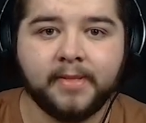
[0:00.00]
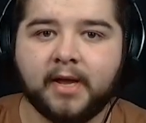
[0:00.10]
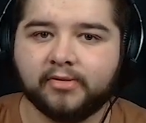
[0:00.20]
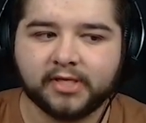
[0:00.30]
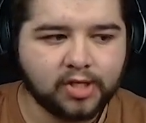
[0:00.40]

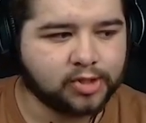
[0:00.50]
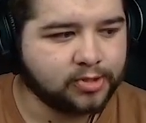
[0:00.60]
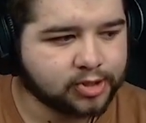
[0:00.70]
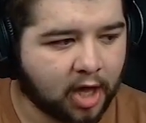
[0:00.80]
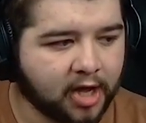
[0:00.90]
They're a
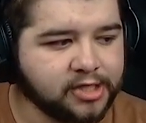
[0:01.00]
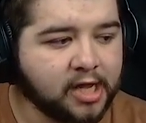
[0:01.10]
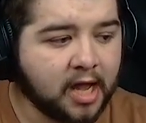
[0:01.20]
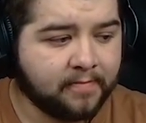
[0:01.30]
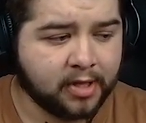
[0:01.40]
decent side,
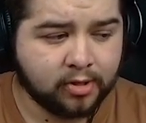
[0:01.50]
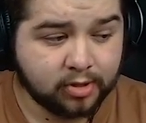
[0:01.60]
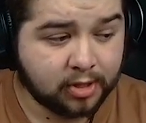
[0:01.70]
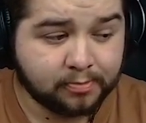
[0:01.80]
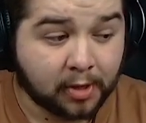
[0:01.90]
but you,
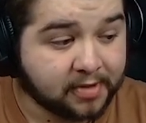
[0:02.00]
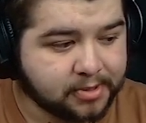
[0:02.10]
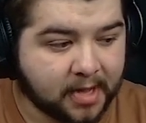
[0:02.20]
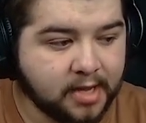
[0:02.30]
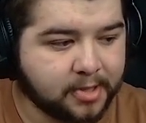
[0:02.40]
would probably
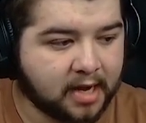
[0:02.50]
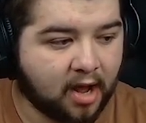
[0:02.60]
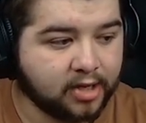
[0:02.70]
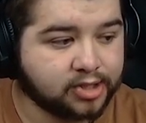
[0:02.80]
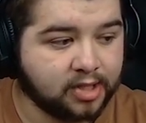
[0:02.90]
favour the
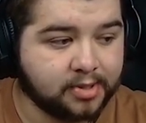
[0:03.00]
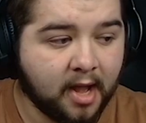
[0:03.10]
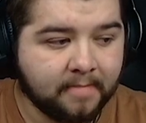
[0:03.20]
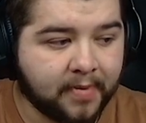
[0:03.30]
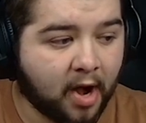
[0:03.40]
likes of
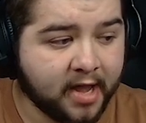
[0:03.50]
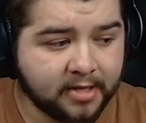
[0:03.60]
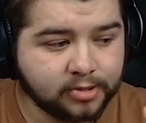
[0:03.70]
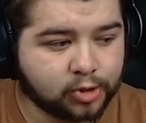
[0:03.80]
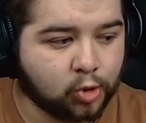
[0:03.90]

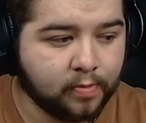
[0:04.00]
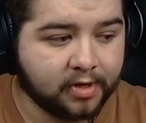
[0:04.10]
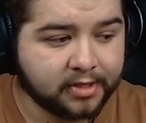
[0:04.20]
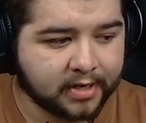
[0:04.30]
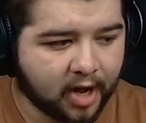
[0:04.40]
Bayern,
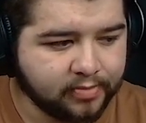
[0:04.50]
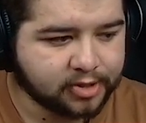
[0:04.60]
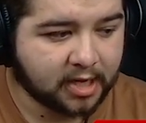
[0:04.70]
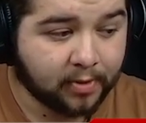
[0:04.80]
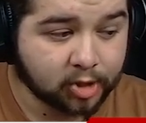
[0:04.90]
Dortmund,
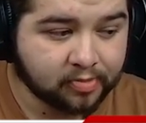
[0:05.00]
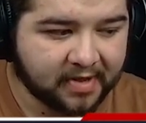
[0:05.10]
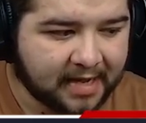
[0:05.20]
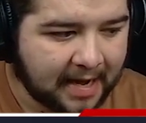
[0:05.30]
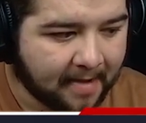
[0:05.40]
Leipzig,
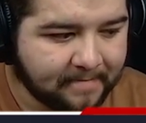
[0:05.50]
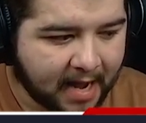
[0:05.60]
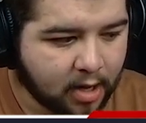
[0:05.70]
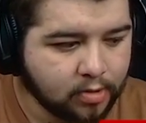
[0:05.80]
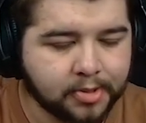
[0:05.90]
possibly
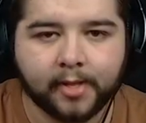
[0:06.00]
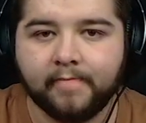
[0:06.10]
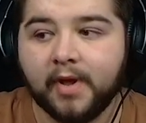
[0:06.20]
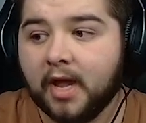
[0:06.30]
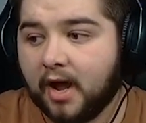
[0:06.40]
Gladbach over
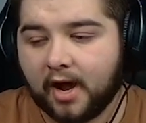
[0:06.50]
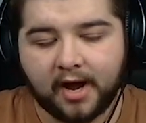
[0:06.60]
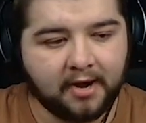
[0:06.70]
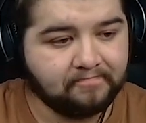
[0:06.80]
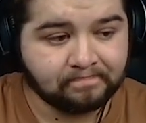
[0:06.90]
them.
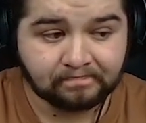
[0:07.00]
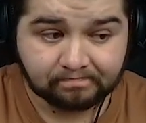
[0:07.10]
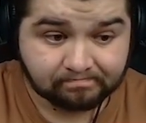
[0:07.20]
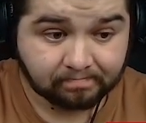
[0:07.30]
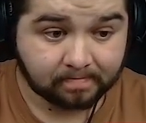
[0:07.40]
Um,
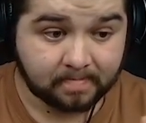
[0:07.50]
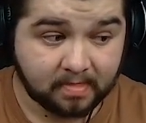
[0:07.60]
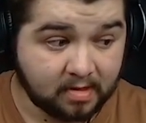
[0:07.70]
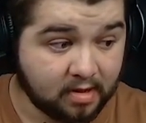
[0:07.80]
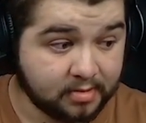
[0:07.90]

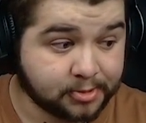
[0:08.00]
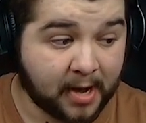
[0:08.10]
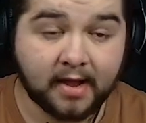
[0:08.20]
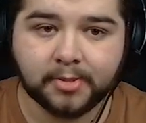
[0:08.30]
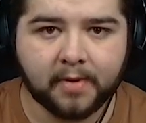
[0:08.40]

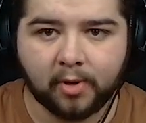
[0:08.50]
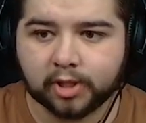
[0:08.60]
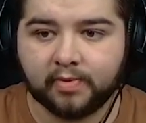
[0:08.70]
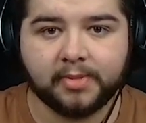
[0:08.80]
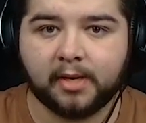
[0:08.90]
Frankfurt,
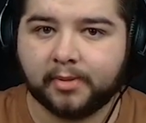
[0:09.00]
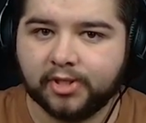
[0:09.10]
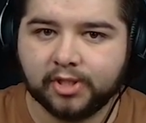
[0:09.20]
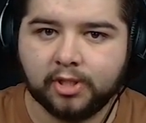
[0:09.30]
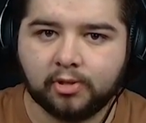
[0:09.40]
possibly with their
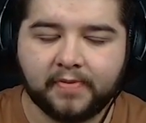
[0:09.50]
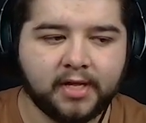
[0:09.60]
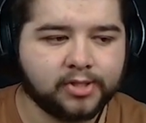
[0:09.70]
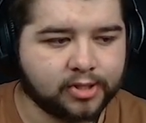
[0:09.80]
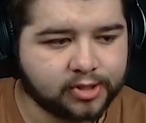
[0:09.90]
recent
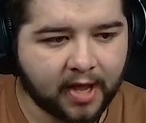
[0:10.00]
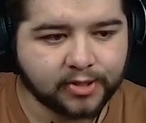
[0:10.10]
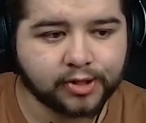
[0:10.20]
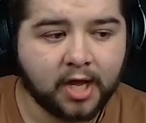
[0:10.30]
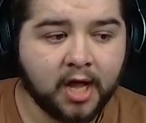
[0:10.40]
European
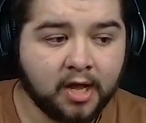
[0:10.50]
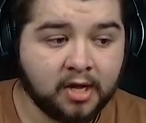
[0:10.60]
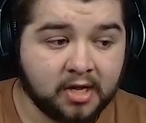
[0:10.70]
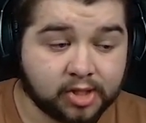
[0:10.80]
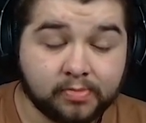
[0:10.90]
success
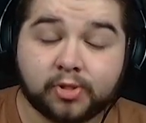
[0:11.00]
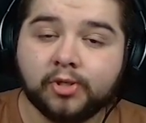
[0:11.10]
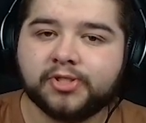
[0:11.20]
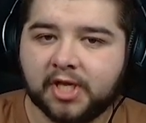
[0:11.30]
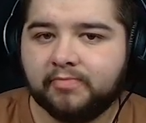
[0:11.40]
some
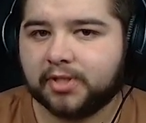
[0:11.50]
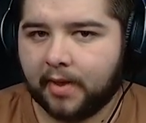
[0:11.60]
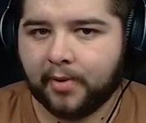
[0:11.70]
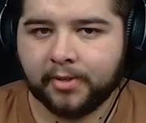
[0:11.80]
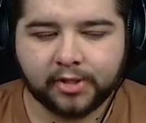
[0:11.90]
good teams in
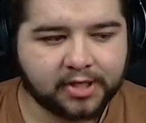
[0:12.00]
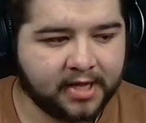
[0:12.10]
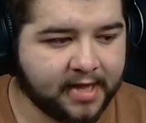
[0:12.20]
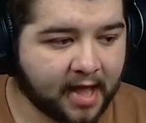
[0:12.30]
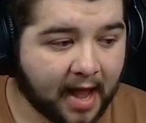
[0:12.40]
the
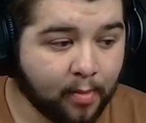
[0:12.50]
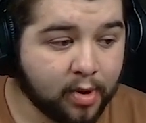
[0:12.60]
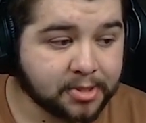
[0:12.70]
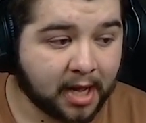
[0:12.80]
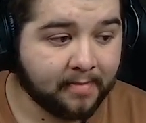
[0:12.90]
Bundesliga and
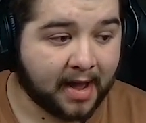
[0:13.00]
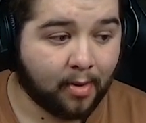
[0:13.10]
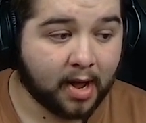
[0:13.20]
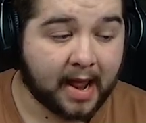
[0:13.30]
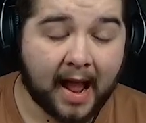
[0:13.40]
we've come
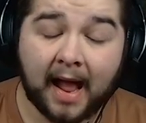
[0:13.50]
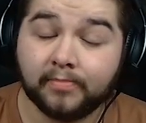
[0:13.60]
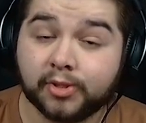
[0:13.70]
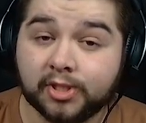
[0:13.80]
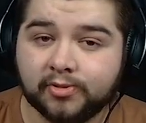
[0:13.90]
out and
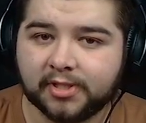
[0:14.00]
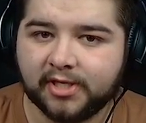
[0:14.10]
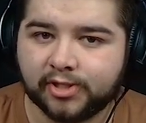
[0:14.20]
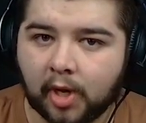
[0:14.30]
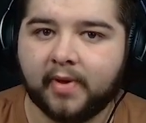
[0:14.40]

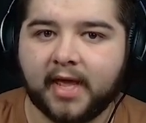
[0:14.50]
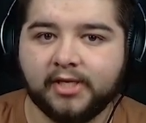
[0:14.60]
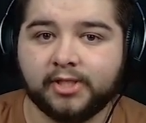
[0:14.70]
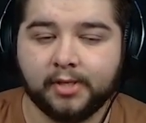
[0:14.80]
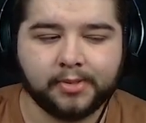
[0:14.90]
absolutely
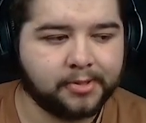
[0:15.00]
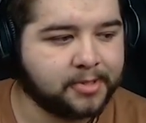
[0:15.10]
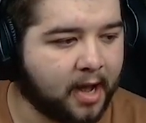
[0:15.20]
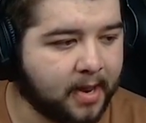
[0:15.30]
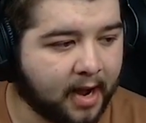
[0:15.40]
dominated it for
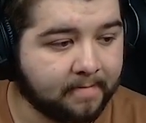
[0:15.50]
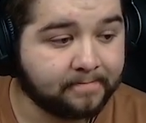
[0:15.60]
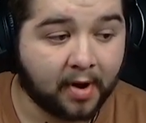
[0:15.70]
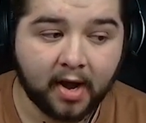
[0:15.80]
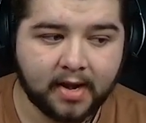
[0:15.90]
fun. Um,
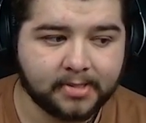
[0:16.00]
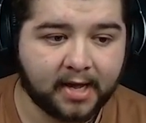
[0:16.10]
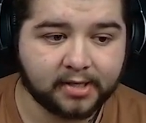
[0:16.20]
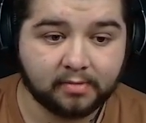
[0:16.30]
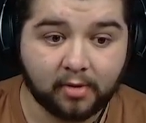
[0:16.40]
Bayern have
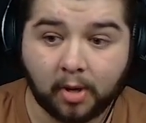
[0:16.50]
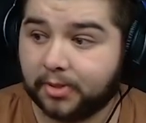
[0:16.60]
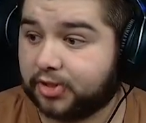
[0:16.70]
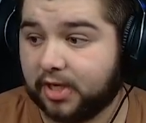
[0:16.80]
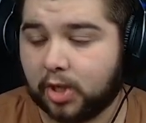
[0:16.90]
had
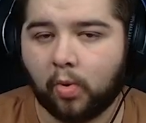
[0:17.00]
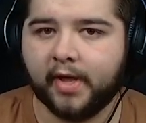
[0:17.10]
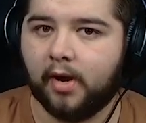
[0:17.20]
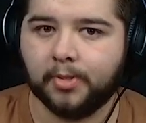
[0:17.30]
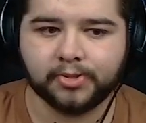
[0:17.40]
obviously
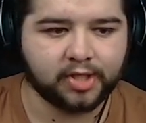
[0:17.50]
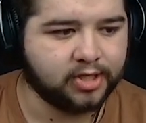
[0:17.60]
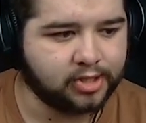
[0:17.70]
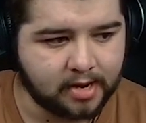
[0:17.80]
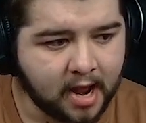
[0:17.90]
quite an
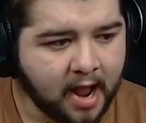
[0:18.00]
off-season.